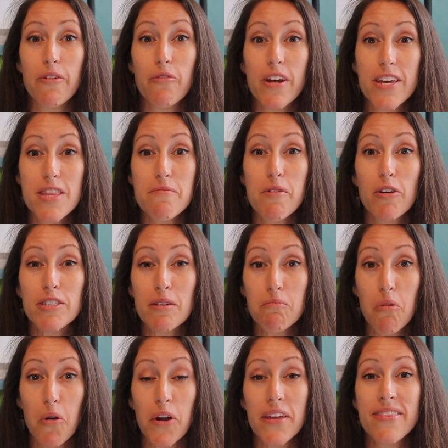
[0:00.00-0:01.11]
And one of the most
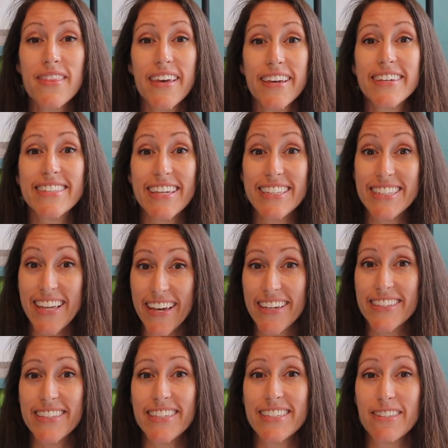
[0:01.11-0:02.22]
important things that
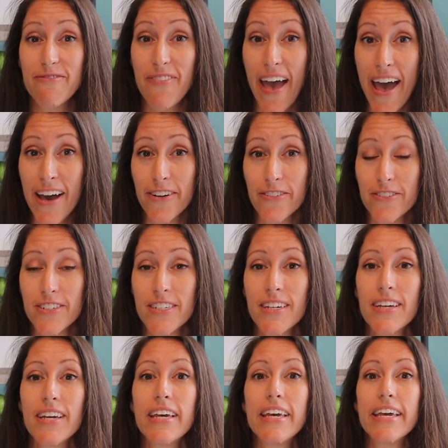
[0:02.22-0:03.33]
science has found
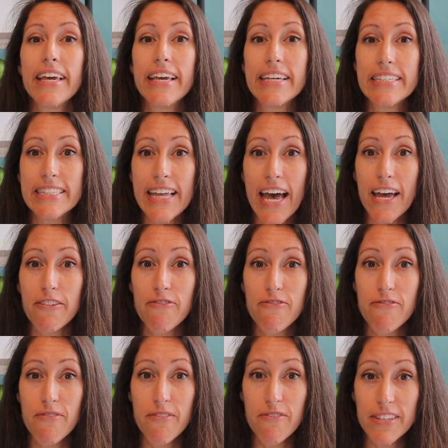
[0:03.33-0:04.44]
is that
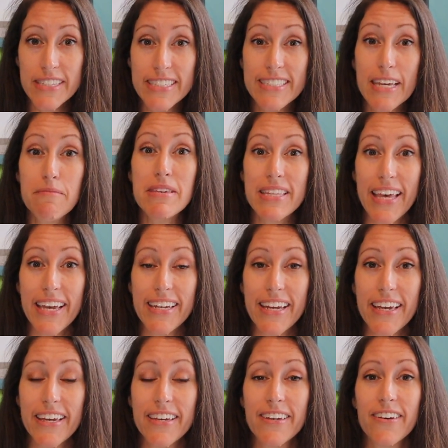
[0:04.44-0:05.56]

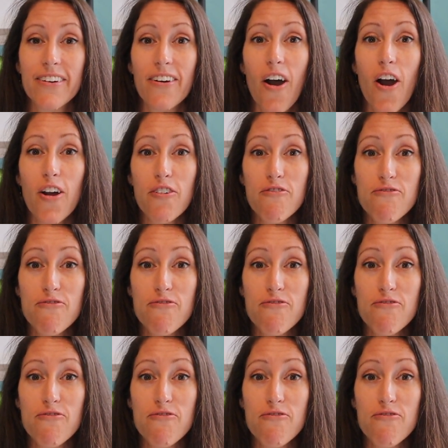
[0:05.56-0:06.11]
stimulating our